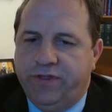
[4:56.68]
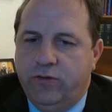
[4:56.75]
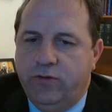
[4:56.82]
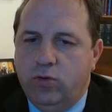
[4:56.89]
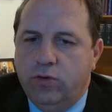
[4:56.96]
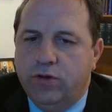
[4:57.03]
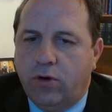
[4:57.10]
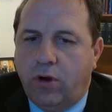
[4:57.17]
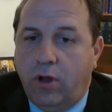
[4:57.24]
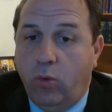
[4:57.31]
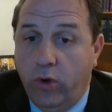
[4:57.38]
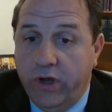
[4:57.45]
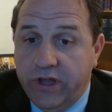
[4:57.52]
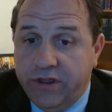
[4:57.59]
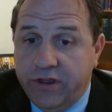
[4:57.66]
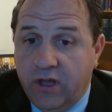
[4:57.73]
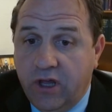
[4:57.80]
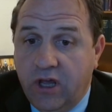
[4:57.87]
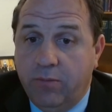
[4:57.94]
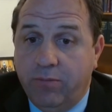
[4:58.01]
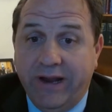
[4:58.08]
who they're all with,
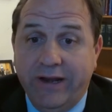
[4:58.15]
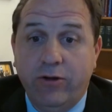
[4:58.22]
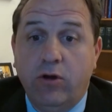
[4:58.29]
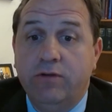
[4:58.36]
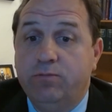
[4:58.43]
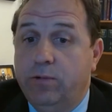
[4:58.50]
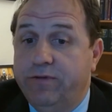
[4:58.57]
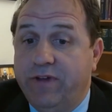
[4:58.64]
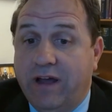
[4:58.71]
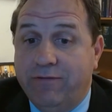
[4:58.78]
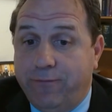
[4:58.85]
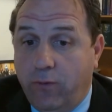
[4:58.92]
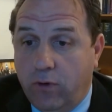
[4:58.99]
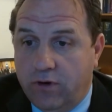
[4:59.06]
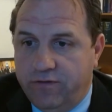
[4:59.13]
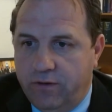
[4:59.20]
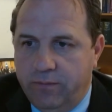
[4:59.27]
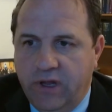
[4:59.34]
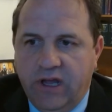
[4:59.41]
but I know we've got 4 of them.